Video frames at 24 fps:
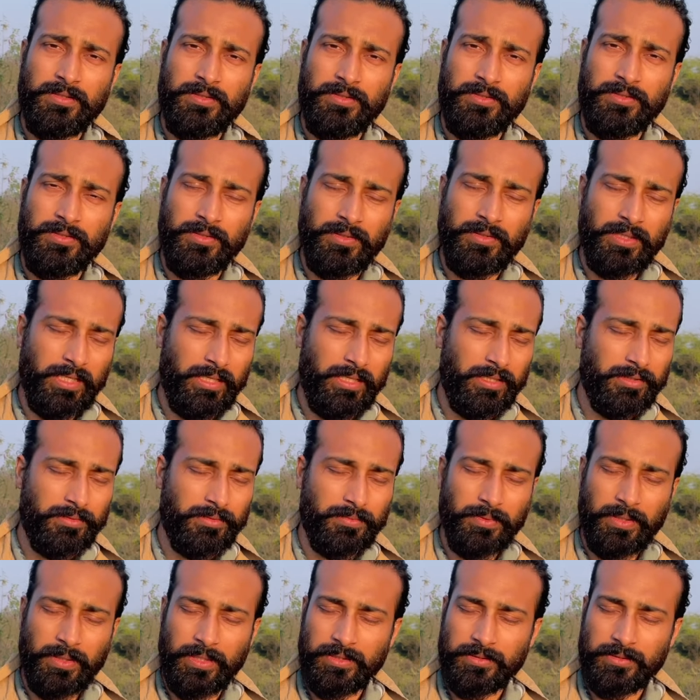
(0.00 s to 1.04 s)
your
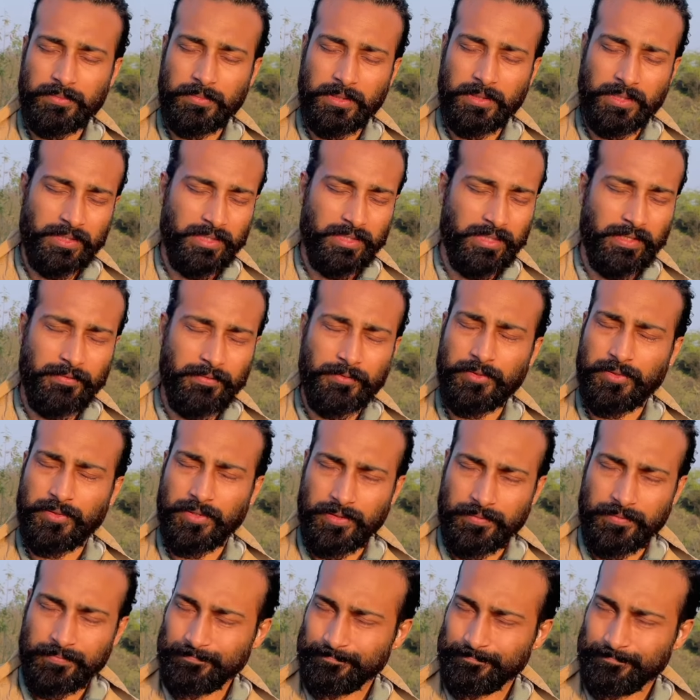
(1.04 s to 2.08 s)
health, wealth, money, everything,
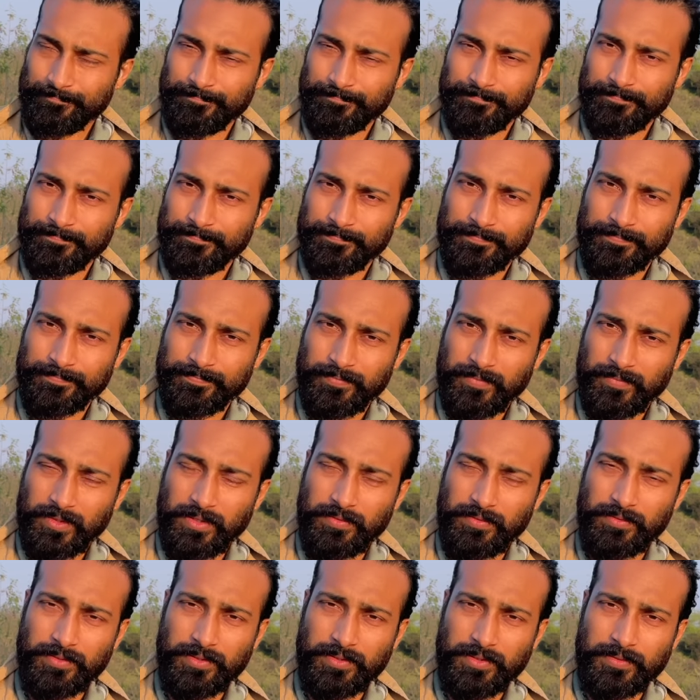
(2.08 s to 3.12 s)

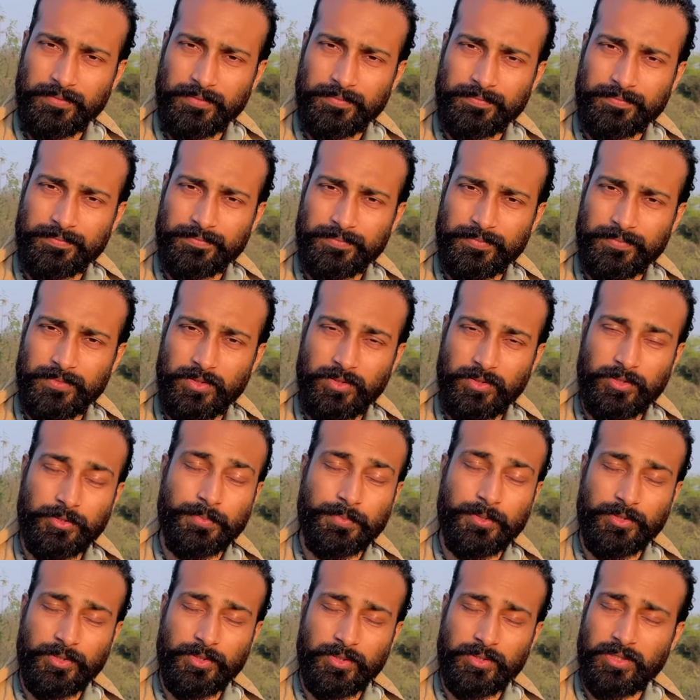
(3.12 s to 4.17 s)
your
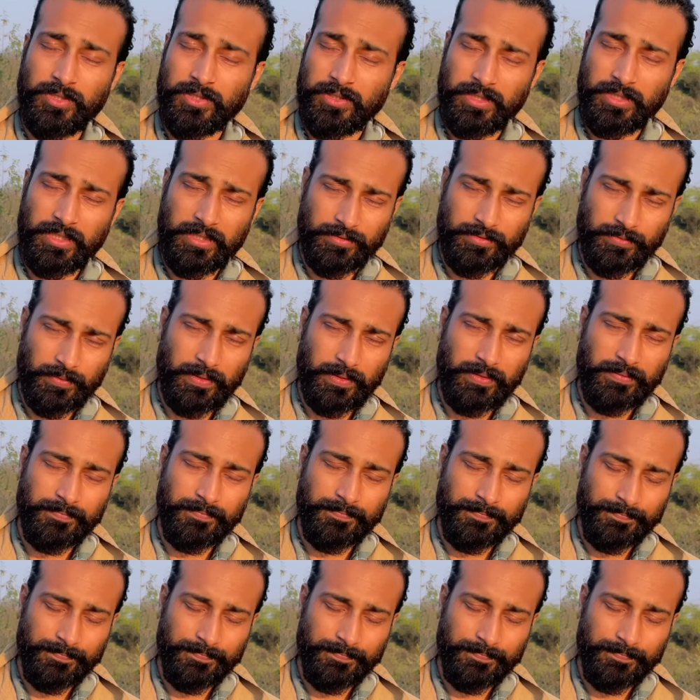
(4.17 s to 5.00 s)
spiritual journey as well.